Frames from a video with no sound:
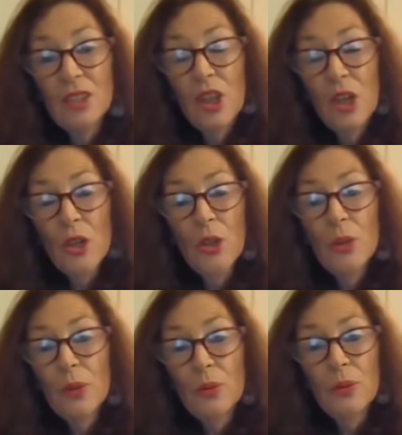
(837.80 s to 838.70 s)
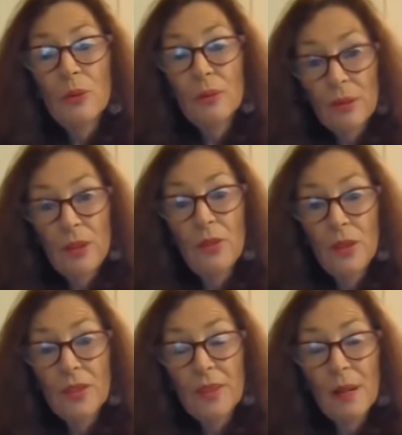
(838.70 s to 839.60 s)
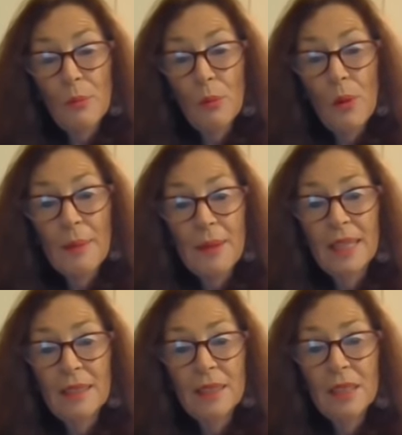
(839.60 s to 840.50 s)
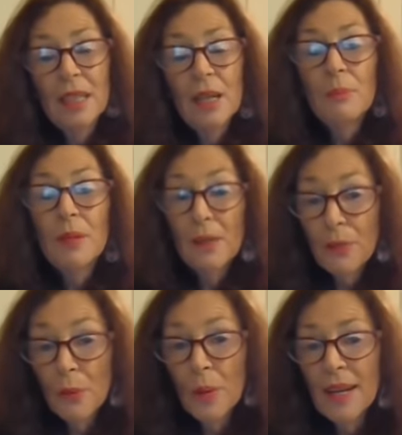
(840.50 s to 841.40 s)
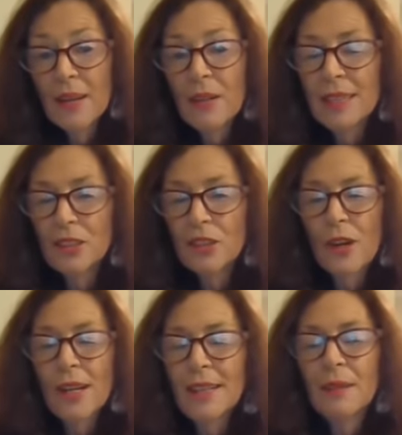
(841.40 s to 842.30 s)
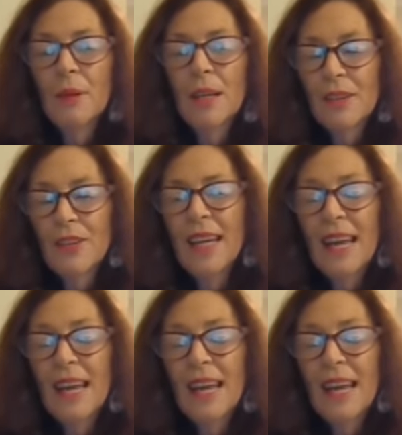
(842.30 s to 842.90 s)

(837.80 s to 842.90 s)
So you've got the double whammy. But everywhere is struggling, but I think